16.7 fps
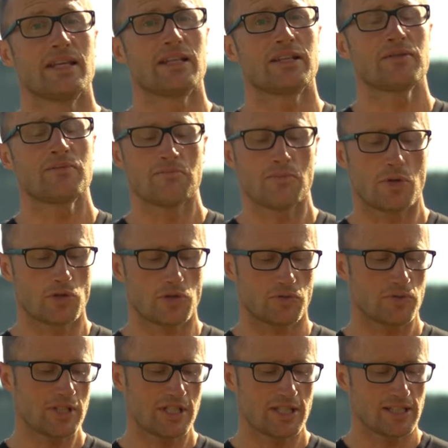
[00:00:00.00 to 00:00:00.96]
then,
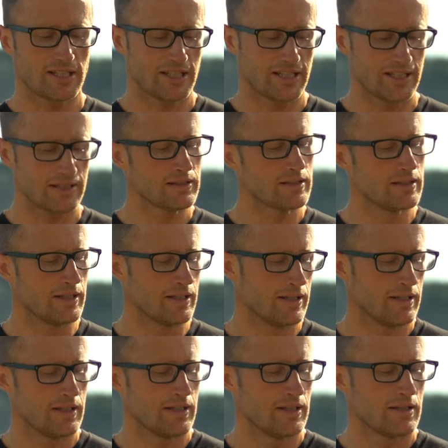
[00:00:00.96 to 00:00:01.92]
most recently,
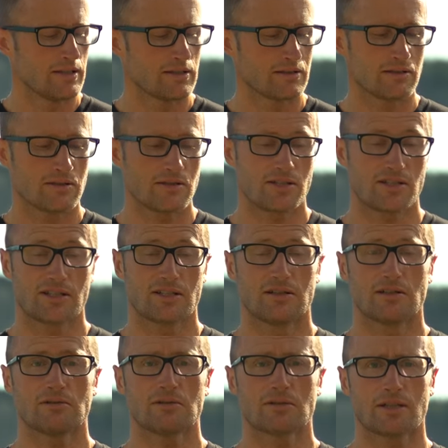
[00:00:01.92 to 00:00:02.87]

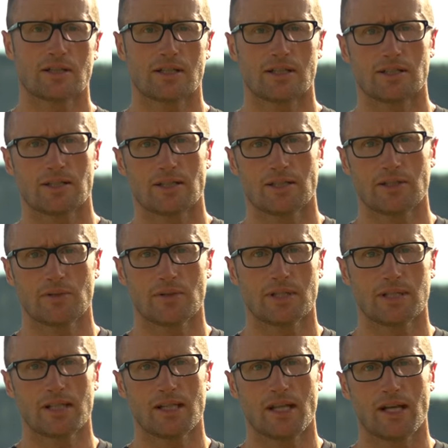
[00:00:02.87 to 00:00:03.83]
still
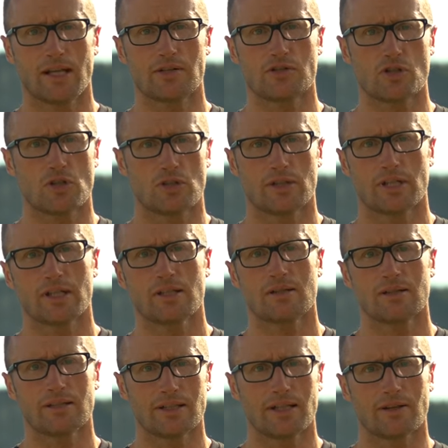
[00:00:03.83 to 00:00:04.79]
continuing that journey
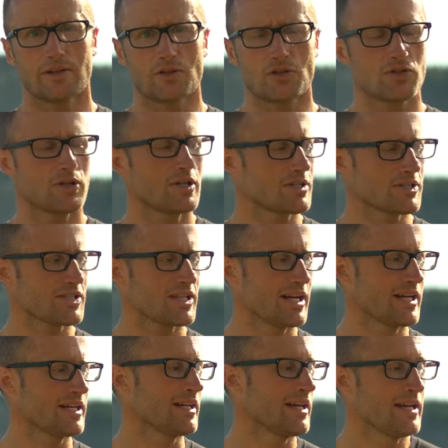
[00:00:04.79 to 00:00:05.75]
on the other strong
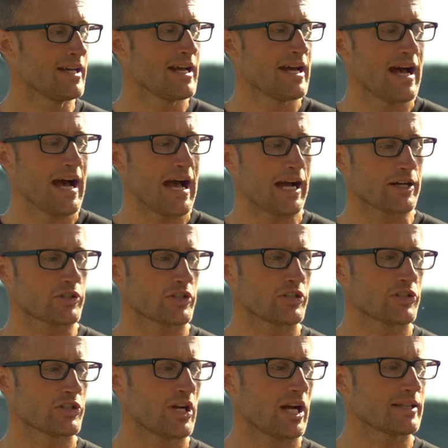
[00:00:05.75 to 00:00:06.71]
side. I
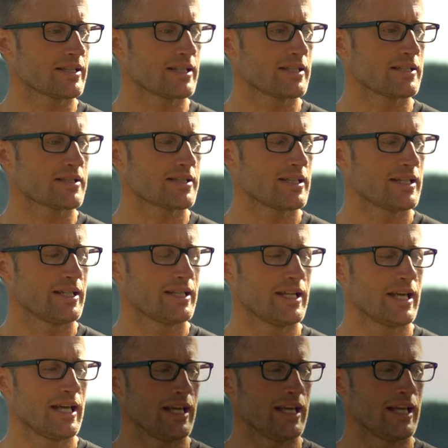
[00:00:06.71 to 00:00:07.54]
actually shot this in